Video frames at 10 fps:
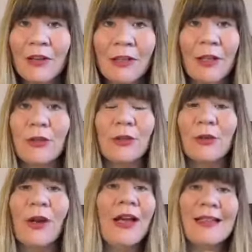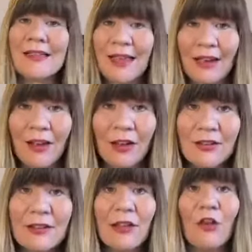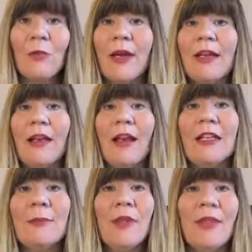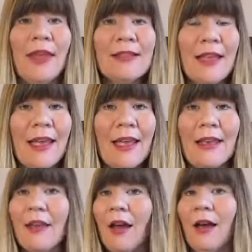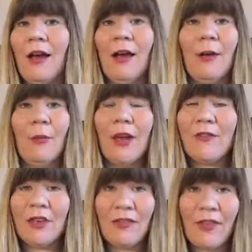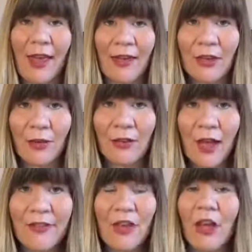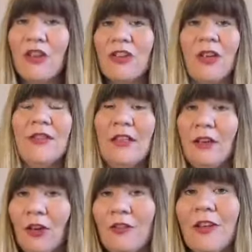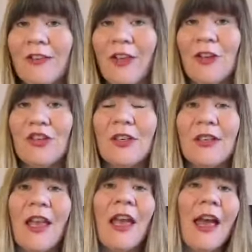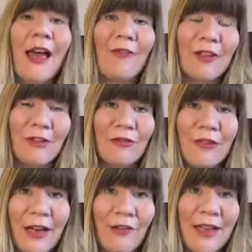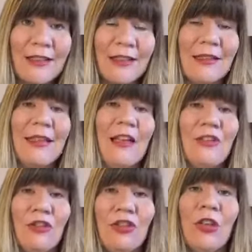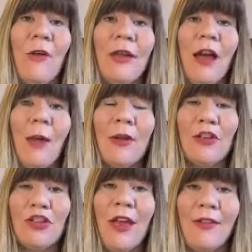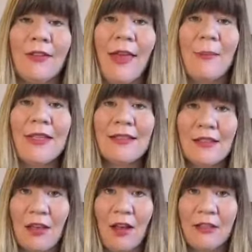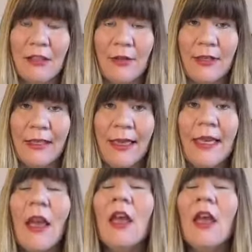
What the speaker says: Local salons, a lot of my clients put theirs in, even if they're, life coaches. I've seen a lot of life coaches having great success just showing up and sharing their business cards locally.